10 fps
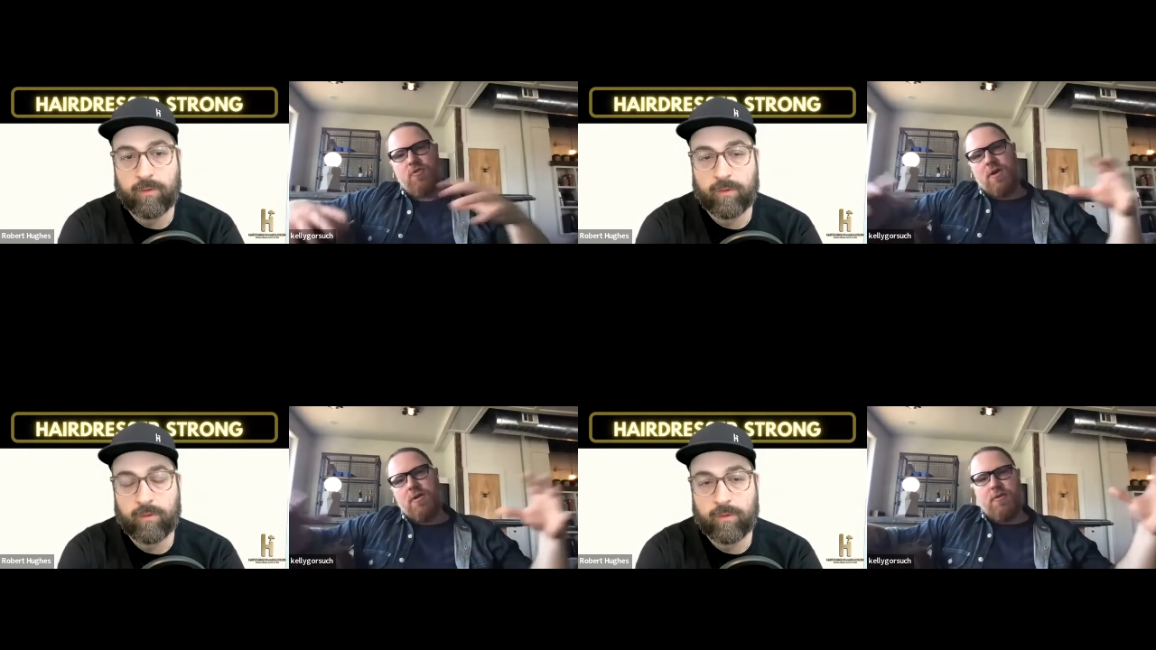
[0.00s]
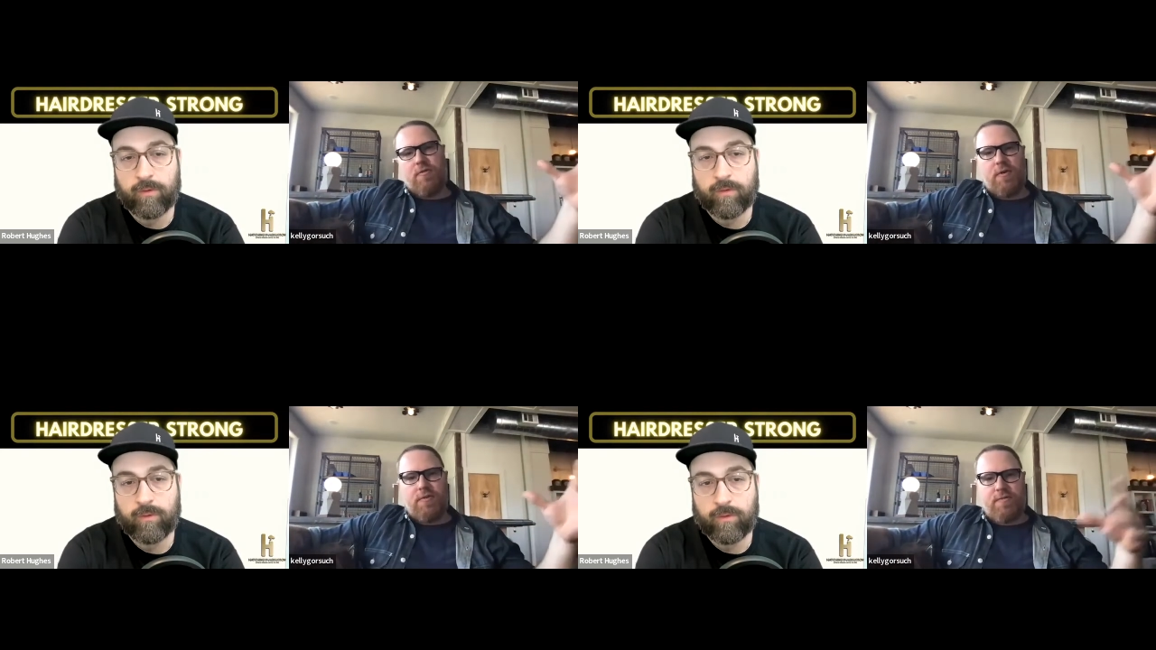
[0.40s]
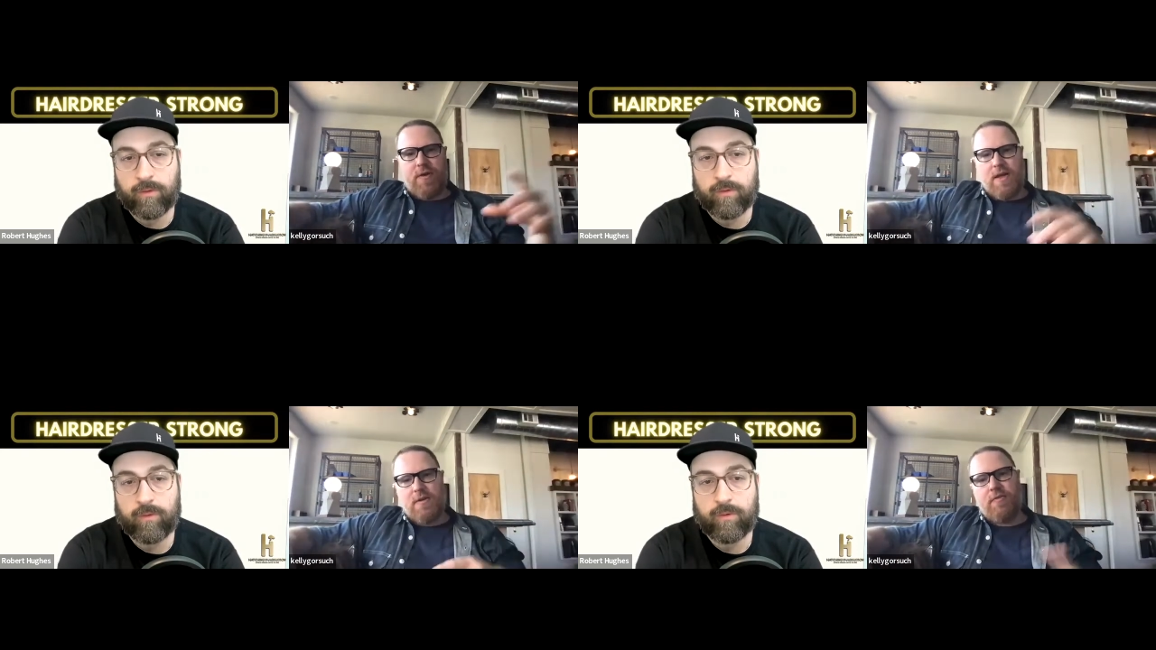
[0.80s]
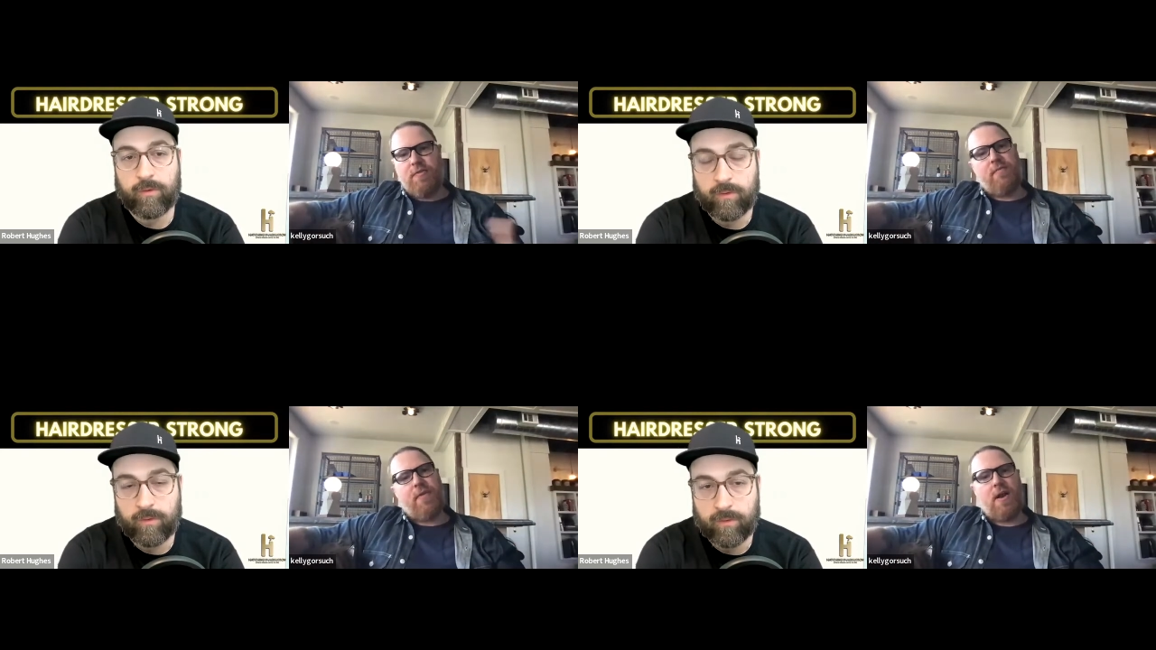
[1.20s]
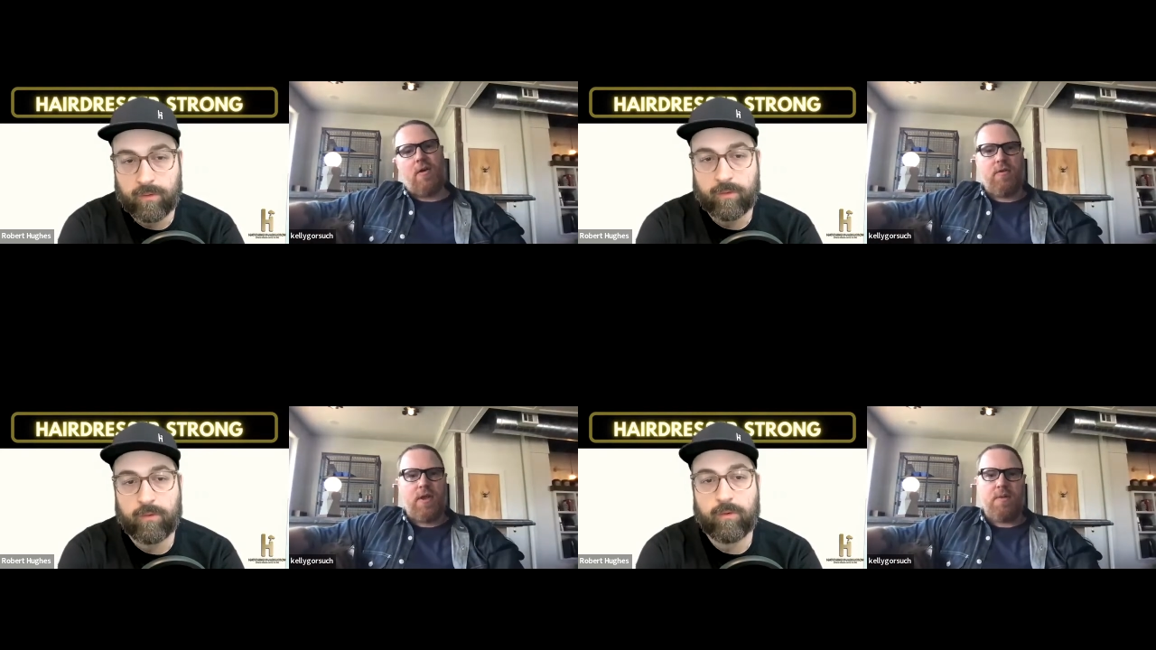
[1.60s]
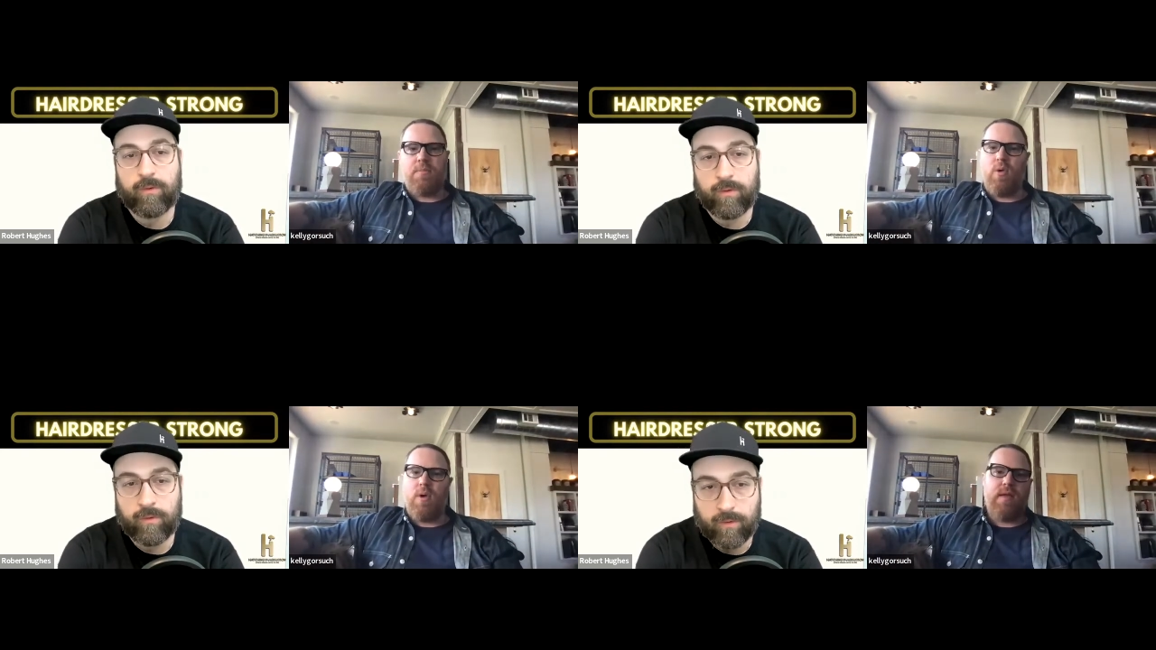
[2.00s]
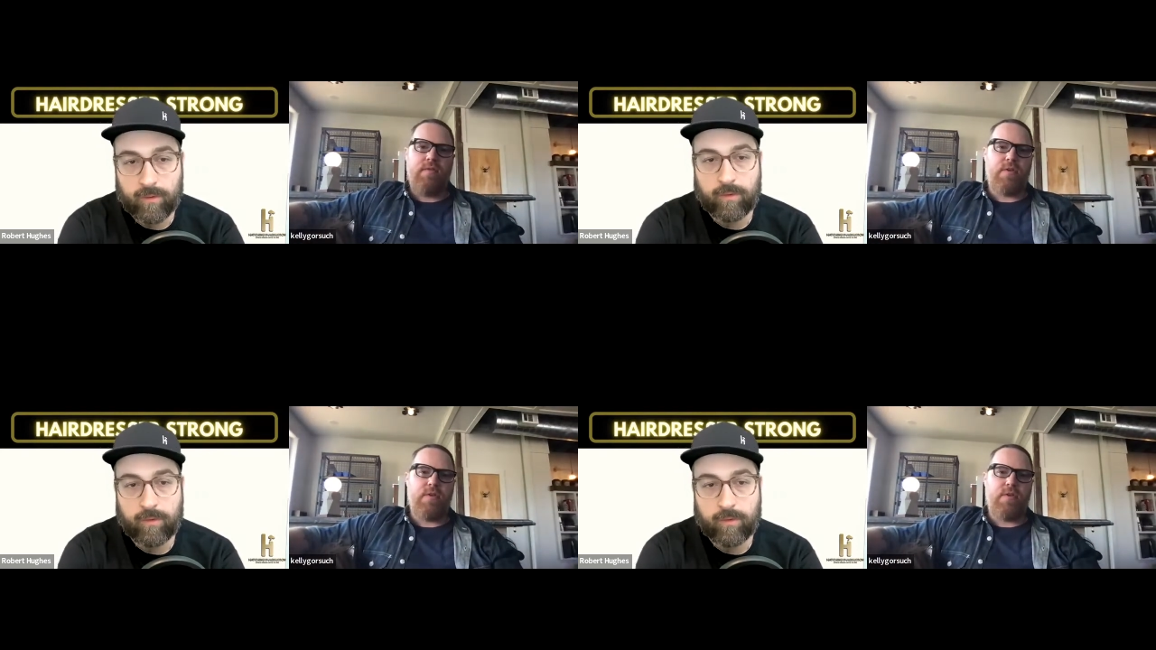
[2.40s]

Speaker 1: trying to diversify into stuff that I don't need employees